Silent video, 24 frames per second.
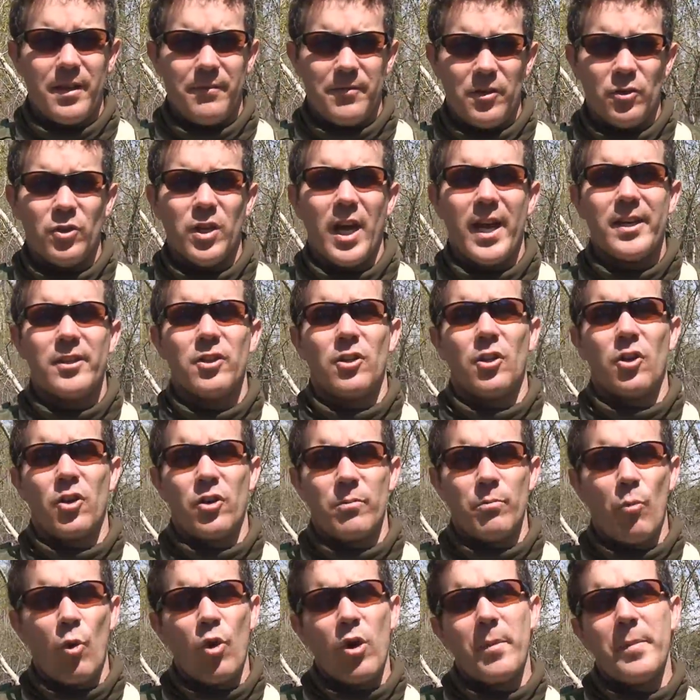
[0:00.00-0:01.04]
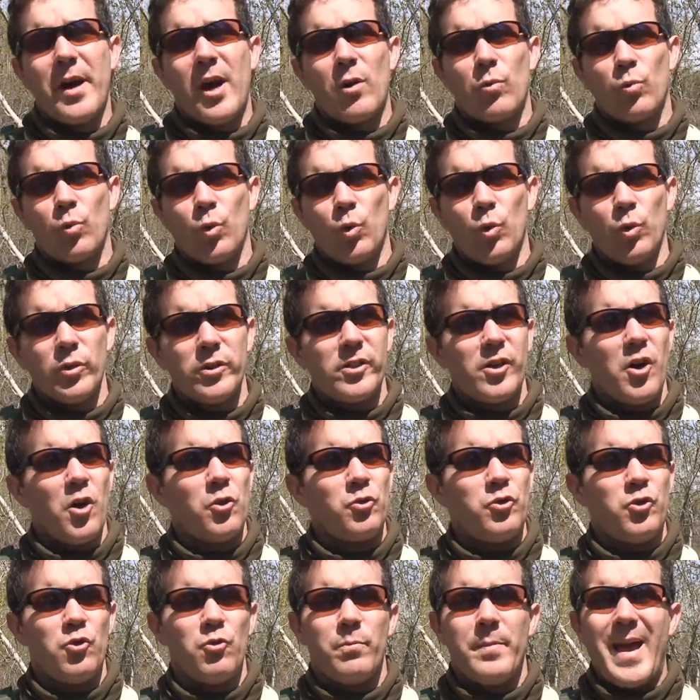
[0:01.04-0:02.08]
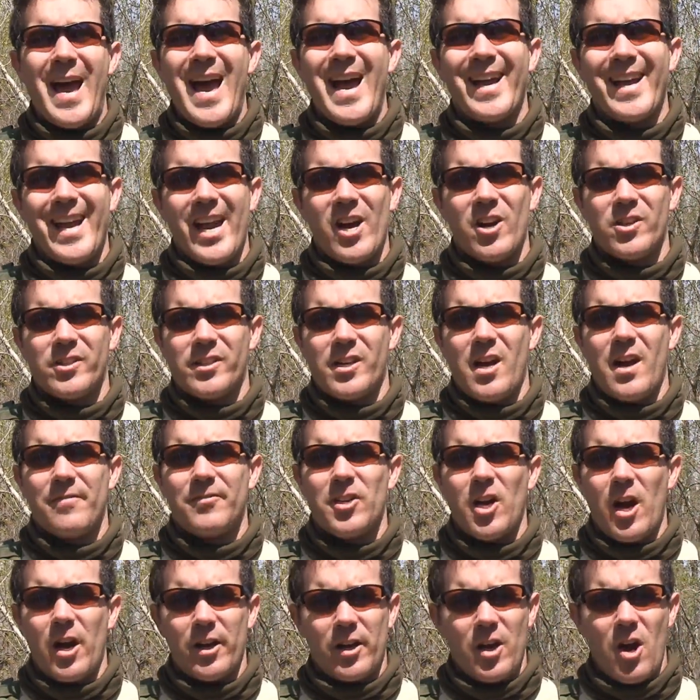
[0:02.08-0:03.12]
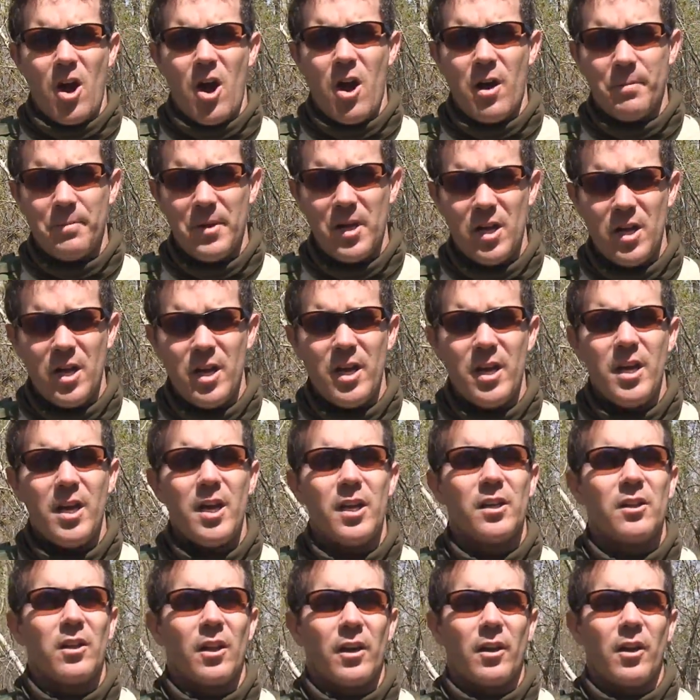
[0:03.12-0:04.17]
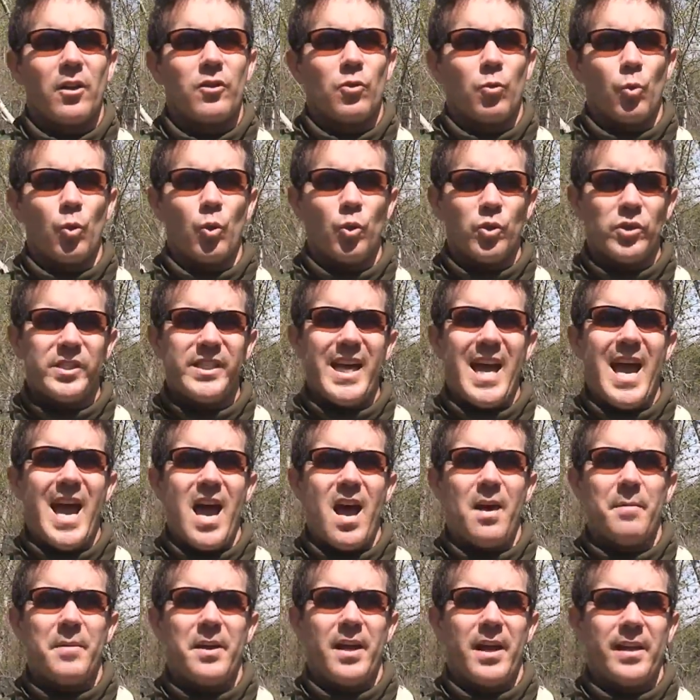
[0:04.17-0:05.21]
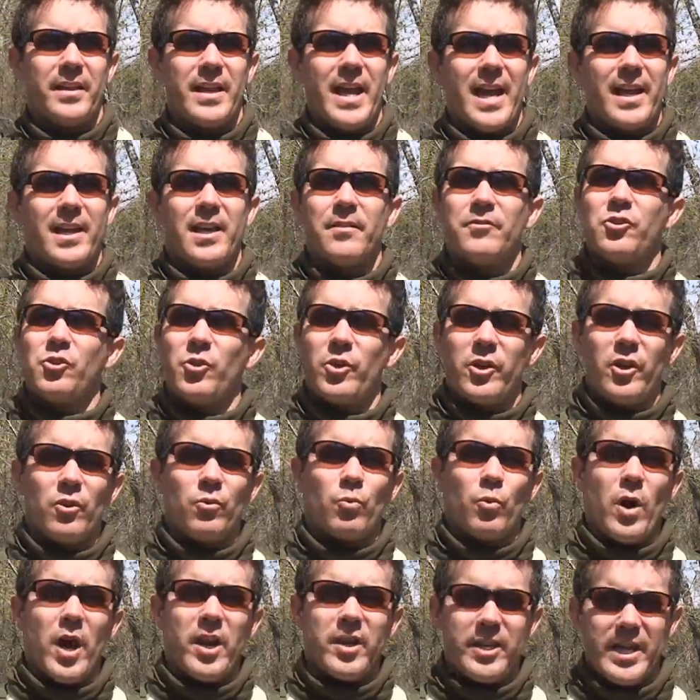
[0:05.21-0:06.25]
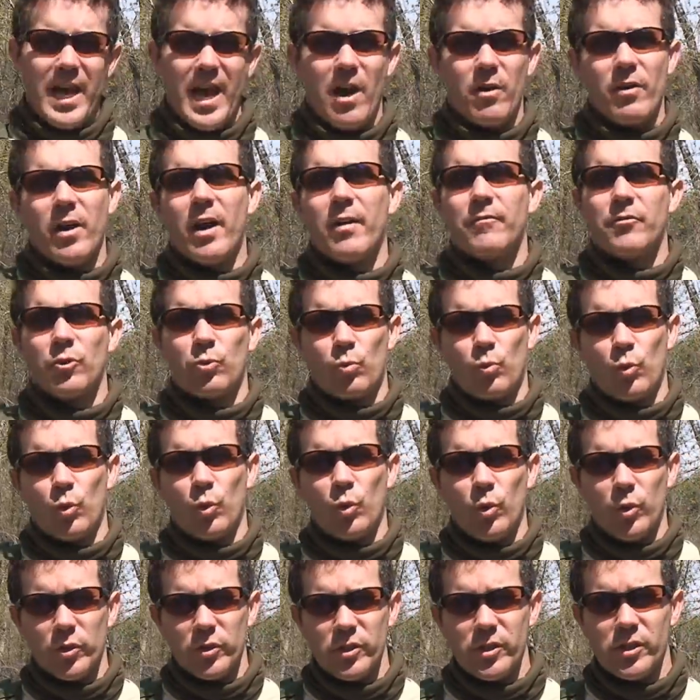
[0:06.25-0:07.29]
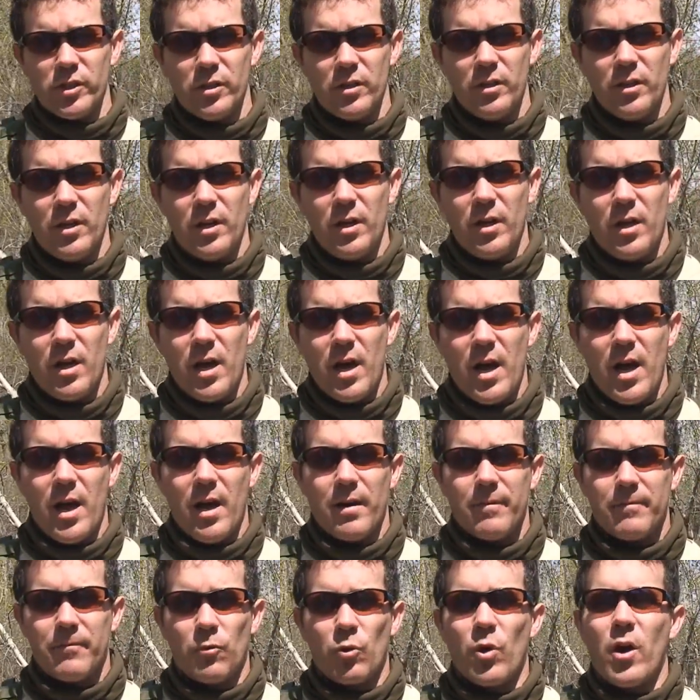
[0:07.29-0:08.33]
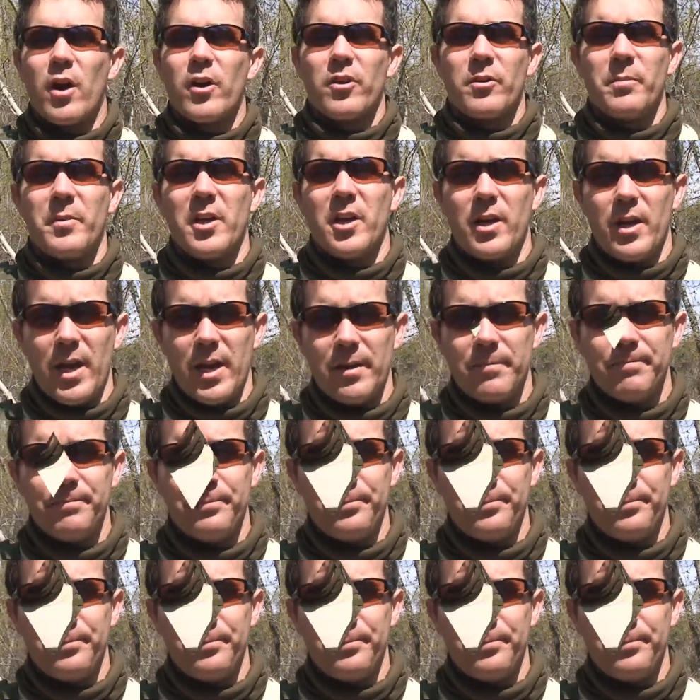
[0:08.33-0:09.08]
If you'd like to learn more about rules, go to magairsoft.com, click on the rules tab, and that gives you a good rundown of the rules for our community.